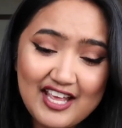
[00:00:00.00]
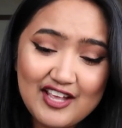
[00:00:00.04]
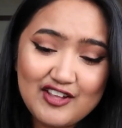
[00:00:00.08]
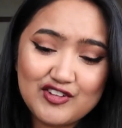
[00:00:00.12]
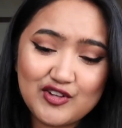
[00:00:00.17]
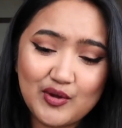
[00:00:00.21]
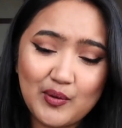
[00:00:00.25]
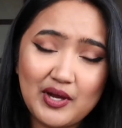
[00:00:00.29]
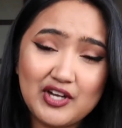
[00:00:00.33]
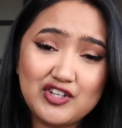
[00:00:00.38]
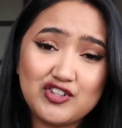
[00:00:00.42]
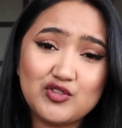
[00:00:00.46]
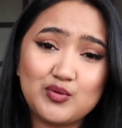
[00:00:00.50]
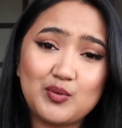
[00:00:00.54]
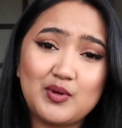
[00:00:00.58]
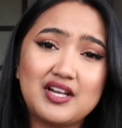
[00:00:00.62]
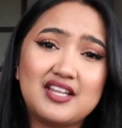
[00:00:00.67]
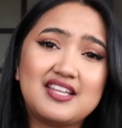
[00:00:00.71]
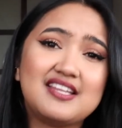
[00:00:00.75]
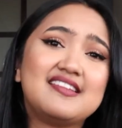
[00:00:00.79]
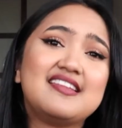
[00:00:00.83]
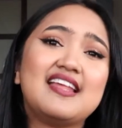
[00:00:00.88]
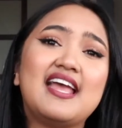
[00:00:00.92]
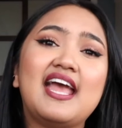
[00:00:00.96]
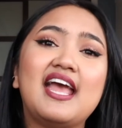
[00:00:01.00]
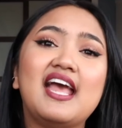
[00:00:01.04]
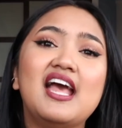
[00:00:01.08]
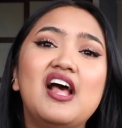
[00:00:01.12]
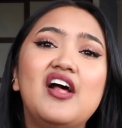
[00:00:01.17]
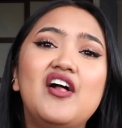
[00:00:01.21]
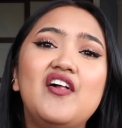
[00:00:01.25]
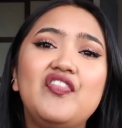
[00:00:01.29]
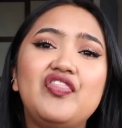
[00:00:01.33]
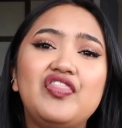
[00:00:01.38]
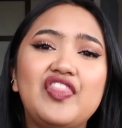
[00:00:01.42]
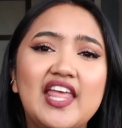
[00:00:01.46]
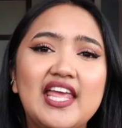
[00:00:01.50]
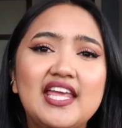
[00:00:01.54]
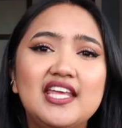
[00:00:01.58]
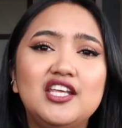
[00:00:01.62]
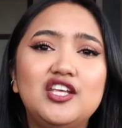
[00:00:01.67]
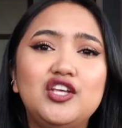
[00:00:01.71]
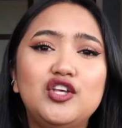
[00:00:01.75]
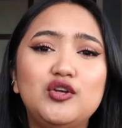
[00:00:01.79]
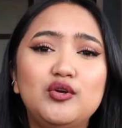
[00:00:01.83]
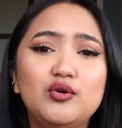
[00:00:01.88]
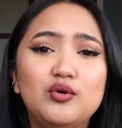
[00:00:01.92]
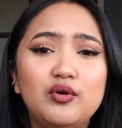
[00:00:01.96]
So I just wanted to say
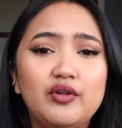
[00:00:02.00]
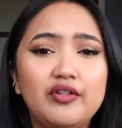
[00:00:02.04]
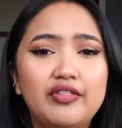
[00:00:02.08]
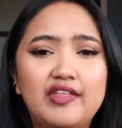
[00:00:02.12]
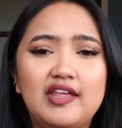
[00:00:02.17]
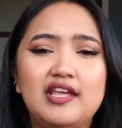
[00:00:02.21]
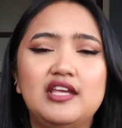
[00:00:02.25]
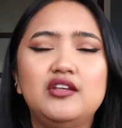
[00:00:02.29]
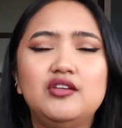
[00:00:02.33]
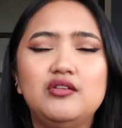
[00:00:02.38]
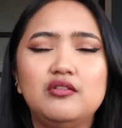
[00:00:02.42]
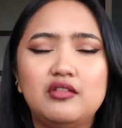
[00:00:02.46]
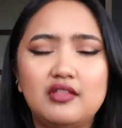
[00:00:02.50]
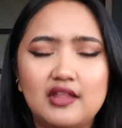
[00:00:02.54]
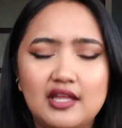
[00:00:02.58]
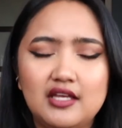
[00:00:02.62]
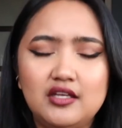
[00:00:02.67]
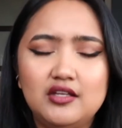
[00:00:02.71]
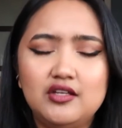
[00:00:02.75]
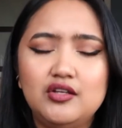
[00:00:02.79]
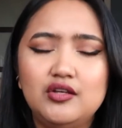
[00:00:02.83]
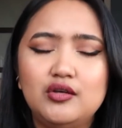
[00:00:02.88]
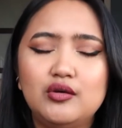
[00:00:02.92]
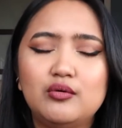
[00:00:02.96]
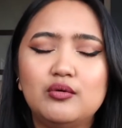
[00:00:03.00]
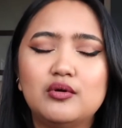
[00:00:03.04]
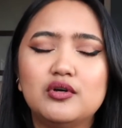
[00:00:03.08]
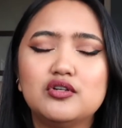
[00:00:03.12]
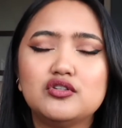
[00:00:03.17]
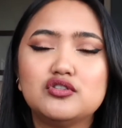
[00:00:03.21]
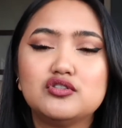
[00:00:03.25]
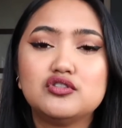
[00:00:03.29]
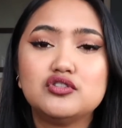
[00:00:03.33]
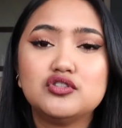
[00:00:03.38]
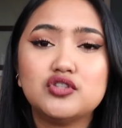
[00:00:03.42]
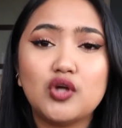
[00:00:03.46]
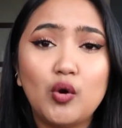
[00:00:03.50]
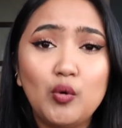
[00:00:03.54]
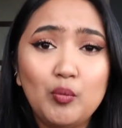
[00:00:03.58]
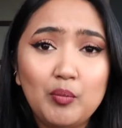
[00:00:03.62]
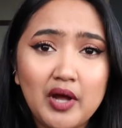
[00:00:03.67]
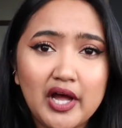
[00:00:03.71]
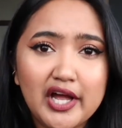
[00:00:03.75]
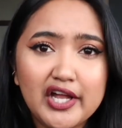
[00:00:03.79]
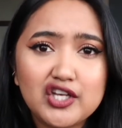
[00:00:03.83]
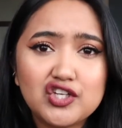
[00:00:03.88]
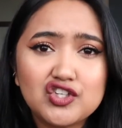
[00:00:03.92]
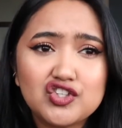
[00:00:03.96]
thank you so
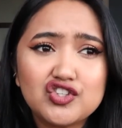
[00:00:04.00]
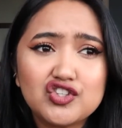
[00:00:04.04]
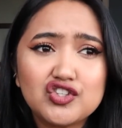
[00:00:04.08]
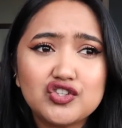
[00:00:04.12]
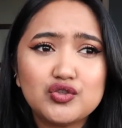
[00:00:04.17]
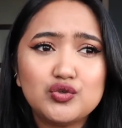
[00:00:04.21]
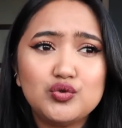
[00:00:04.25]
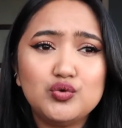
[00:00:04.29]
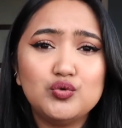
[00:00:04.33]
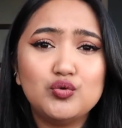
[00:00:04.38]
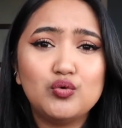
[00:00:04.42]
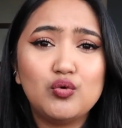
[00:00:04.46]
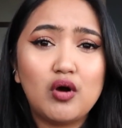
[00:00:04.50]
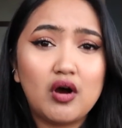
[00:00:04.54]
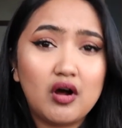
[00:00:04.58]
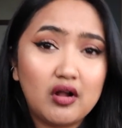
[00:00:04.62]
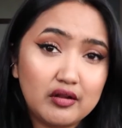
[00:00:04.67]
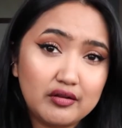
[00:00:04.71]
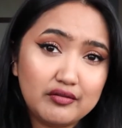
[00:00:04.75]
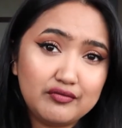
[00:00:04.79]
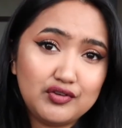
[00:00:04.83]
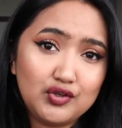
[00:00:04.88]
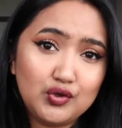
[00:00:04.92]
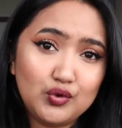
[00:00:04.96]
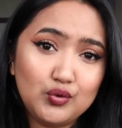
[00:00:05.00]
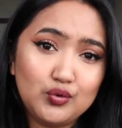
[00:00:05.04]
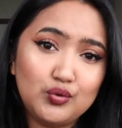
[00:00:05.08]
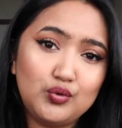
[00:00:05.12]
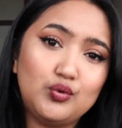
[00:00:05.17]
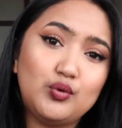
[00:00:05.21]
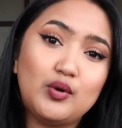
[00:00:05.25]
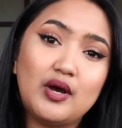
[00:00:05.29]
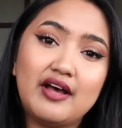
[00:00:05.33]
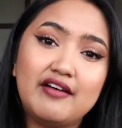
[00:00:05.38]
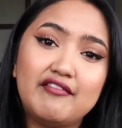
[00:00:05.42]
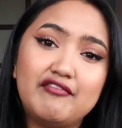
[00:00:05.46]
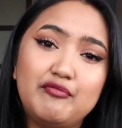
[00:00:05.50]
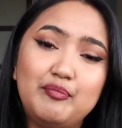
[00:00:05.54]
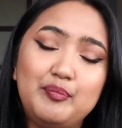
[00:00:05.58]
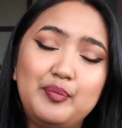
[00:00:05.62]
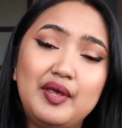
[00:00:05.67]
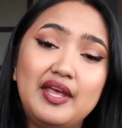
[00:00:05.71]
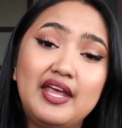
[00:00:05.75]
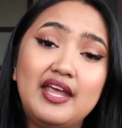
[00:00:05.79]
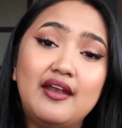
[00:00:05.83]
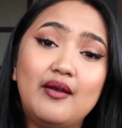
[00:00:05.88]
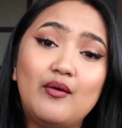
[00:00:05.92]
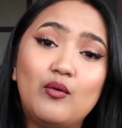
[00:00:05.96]
much to all of you who have
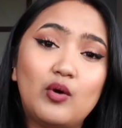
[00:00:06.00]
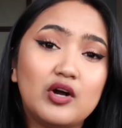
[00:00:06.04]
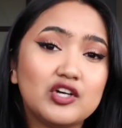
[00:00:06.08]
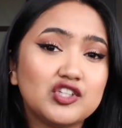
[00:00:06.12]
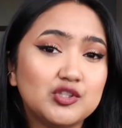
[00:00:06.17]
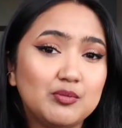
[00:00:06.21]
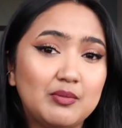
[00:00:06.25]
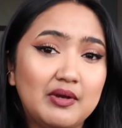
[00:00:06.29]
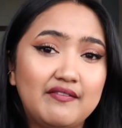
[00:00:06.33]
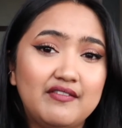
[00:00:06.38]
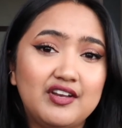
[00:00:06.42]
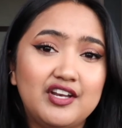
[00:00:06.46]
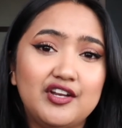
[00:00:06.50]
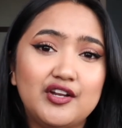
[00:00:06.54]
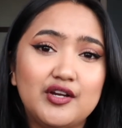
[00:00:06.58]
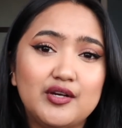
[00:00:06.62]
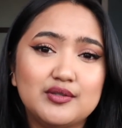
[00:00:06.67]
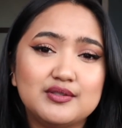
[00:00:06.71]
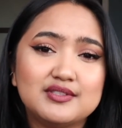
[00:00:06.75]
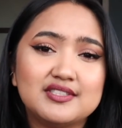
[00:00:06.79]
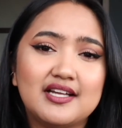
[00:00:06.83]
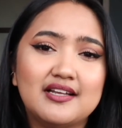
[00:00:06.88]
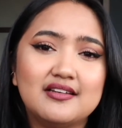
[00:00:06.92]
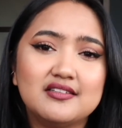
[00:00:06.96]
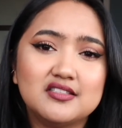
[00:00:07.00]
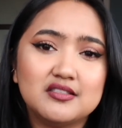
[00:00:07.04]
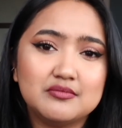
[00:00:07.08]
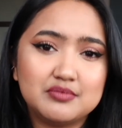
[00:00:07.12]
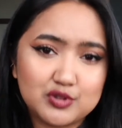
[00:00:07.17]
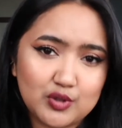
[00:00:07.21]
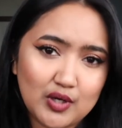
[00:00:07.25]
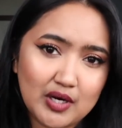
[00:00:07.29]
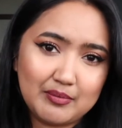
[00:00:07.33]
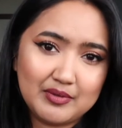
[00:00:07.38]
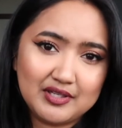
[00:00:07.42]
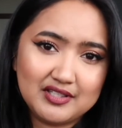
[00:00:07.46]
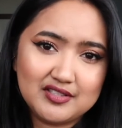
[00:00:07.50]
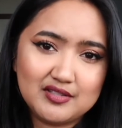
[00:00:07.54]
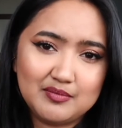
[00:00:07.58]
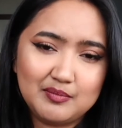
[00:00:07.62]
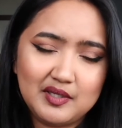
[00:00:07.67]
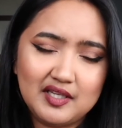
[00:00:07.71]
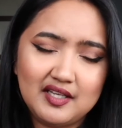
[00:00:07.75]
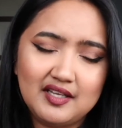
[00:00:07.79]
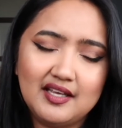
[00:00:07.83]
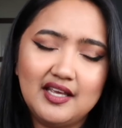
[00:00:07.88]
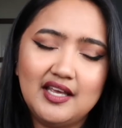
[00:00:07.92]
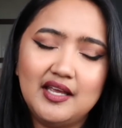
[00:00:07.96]
been watching my videos and subscribing to
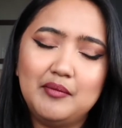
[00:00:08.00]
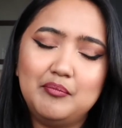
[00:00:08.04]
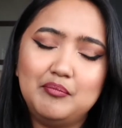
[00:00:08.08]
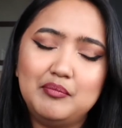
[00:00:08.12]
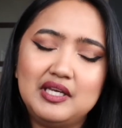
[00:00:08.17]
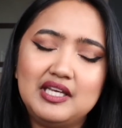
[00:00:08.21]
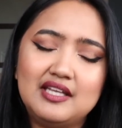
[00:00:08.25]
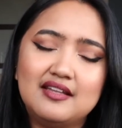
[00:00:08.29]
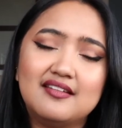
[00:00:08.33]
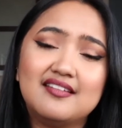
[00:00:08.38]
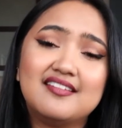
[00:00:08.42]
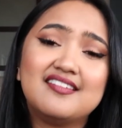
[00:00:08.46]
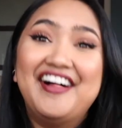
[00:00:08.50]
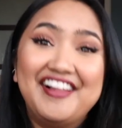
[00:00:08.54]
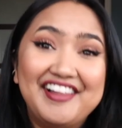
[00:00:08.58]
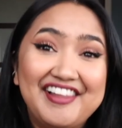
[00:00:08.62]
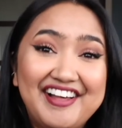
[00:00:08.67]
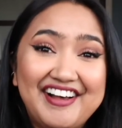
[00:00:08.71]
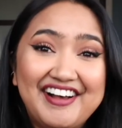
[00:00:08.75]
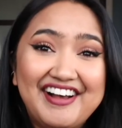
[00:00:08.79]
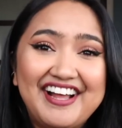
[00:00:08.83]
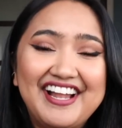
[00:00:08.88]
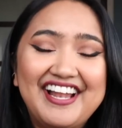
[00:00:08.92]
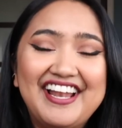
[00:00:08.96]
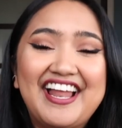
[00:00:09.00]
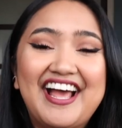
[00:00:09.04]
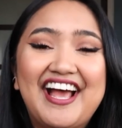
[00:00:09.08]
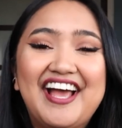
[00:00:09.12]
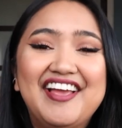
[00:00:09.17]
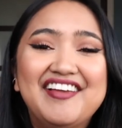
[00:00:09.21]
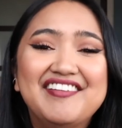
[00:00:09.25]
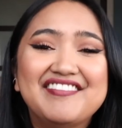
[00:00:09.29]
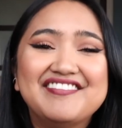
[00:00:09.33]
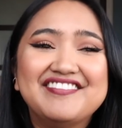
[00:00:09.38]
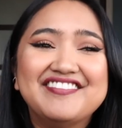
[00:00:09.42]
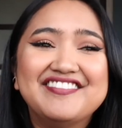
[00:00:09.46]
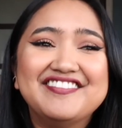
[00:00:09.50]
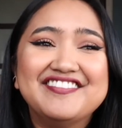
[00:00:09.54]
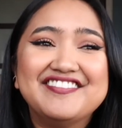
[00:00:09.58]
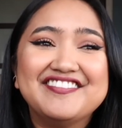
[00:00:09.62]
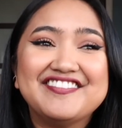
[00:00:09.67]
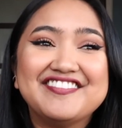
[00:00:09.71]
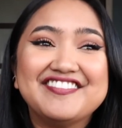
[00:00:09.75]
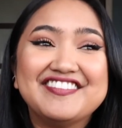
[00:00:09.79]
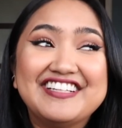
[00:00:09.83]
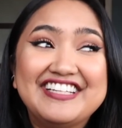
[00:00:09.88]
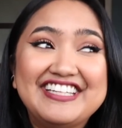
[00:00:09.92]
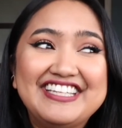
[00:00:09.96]
me. It means a lot. I'm
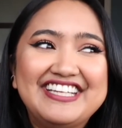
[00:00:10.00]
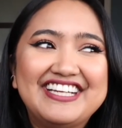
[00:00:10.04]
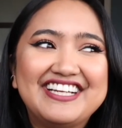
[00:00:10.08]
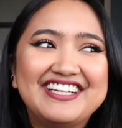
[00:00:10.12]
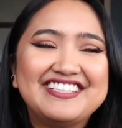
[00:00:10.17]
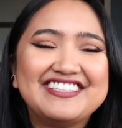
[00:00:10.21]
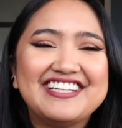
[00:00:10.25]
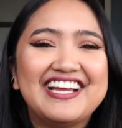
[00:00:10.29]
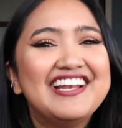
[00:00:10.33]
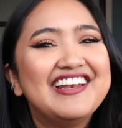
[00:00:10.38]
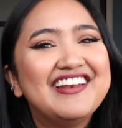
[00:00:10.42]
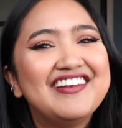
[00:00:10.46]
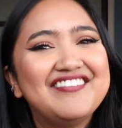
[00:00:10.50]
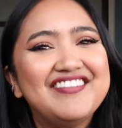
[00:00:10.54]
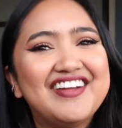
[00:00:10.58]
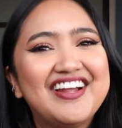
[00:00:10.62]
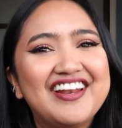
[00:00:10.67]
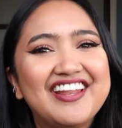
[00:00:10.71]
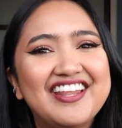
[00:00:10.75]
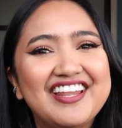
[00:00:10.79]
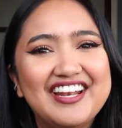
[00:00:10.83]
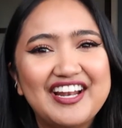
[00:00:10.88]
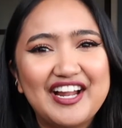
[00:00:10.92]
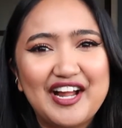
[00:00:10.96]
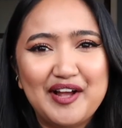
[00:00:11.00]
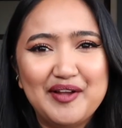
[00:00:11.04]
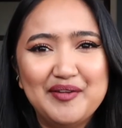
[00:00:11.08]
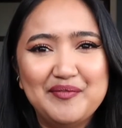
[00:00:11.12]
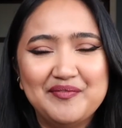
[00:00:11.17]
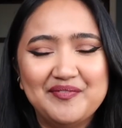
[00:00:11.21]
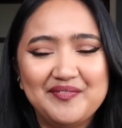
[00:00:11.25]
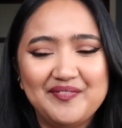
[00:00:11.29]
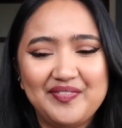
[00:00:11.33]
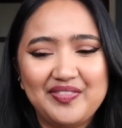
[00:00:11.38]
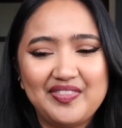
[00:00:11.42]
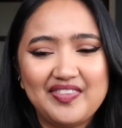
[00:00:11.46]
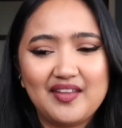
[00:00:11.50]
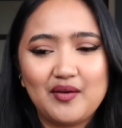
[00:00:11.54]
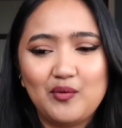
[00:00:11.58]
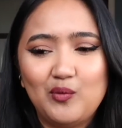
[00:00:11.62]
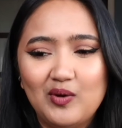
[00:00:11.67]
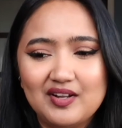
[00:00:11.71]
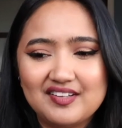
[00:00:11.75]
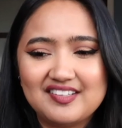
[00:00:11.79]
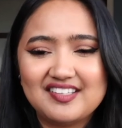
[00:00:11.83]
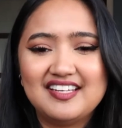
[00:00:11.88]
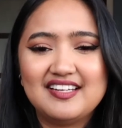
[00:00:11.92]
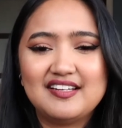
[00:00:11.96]
really excited about it. I
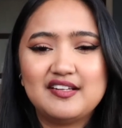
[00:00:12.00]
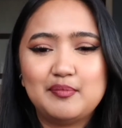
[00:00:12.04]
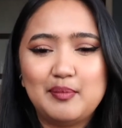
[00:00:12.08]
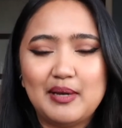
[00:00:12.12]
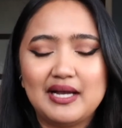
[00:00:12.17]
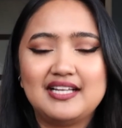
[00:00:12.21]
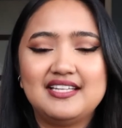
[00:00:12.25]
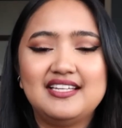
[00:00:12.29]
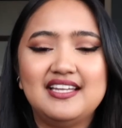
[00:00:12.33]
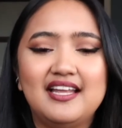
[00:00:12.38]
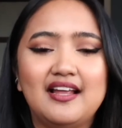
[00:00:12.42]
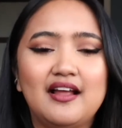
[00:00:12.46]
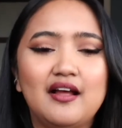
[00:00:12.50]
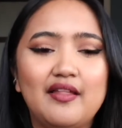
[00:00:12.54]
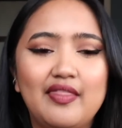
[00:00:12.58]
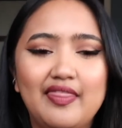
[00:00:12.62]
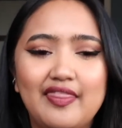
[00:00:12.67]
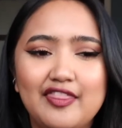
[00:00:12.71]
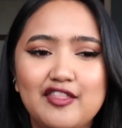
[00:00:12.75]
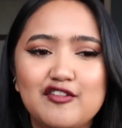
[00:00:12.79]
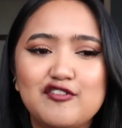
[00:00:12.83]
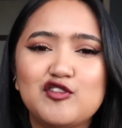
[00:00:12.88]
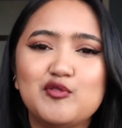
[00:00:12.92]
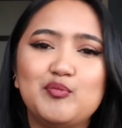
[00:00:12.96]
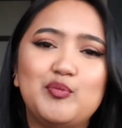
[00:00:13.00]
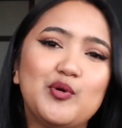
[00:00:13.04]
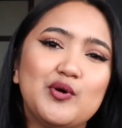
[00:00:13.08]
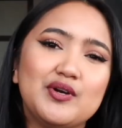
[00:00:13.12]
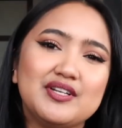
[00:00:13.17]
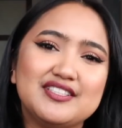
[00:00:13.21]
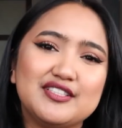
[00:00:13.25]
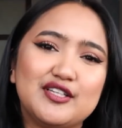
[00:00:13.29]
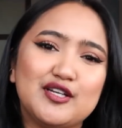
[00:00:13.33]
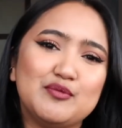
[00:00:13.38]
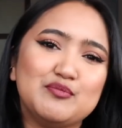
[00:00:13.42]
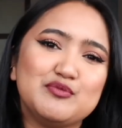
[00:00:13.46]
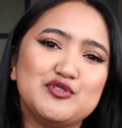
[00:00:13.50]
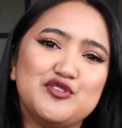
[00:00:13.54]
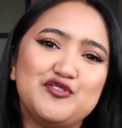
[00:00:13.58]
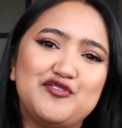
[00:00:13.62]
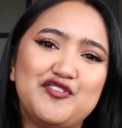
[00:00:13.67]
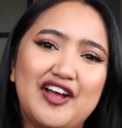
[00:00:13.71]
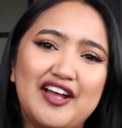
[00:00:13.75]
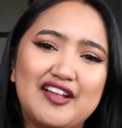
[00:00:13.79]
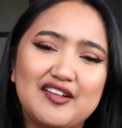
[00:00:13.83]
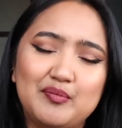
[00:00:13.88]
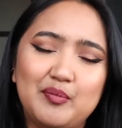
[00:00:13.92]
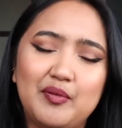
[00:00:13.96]
wasn't expecting the support to come so
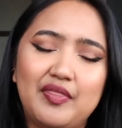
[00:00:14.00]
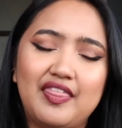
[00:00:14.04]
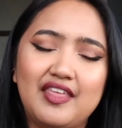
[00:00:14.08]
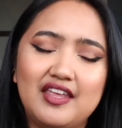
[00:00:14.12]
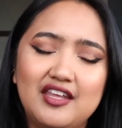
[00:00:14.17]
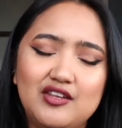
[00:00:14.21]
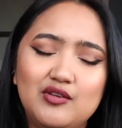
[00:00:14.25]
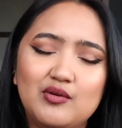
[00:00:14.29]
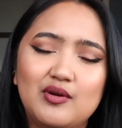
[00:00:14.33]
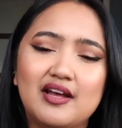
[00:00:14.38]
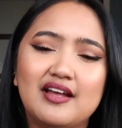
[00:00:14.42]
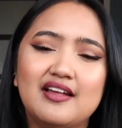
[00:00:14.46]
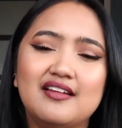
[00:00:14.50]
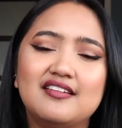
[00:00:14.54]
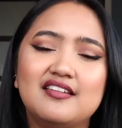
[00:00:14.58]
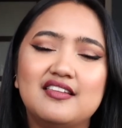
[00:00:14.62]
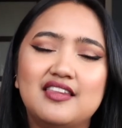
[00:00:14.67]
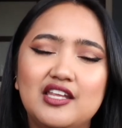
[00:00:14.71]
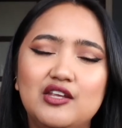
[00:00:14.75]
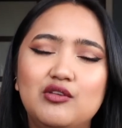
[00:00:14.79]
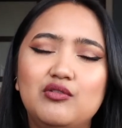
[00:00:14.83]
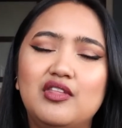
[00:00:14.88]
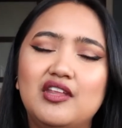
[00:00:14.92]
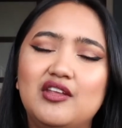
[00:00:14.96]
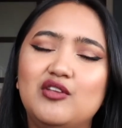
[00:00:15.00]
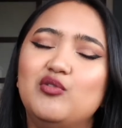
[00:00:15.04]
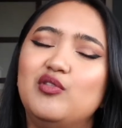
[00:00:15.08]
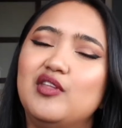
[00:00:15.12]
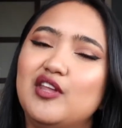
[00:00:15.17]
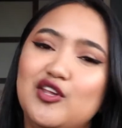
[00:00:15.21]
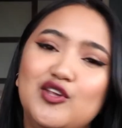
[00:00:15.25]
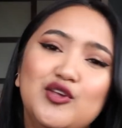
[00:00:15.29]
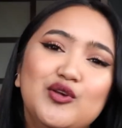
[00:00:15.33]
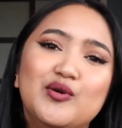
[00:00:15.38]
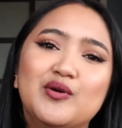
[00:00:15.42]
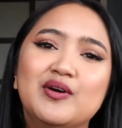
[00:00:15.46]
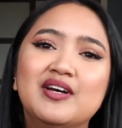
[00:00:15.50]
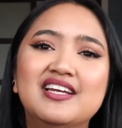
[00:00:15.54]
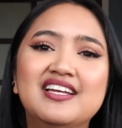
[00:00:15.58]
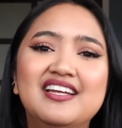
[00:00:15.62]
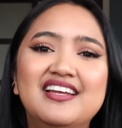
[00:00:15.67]
fast, but thank you guys. Thank you.